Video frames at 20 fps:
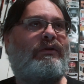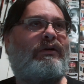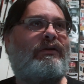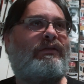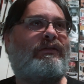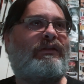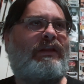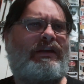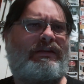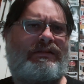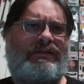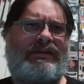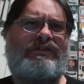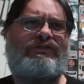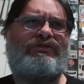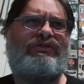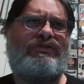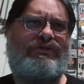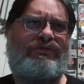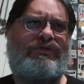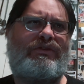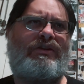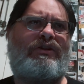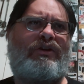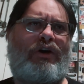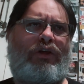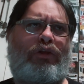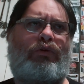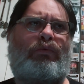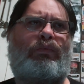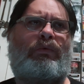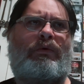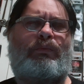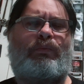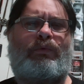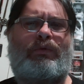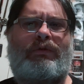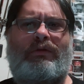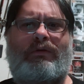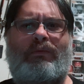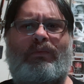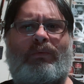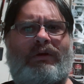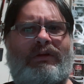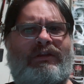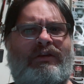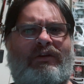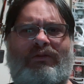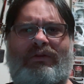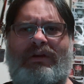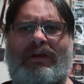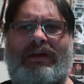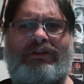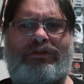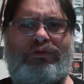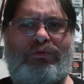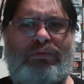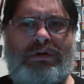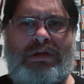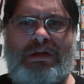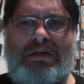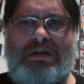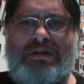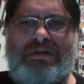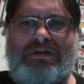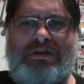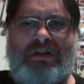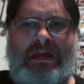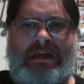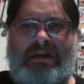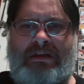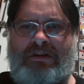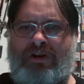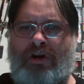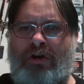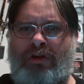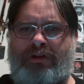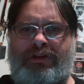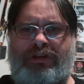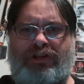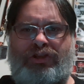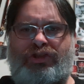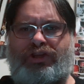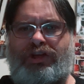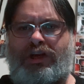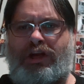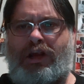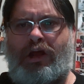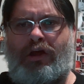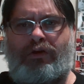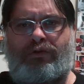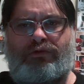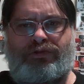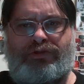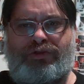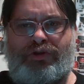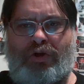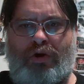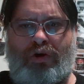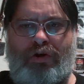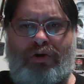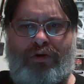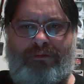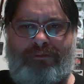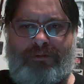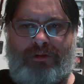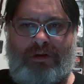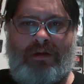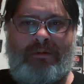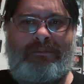like, this was another one where they're like, you need to like cut this shit out and start over.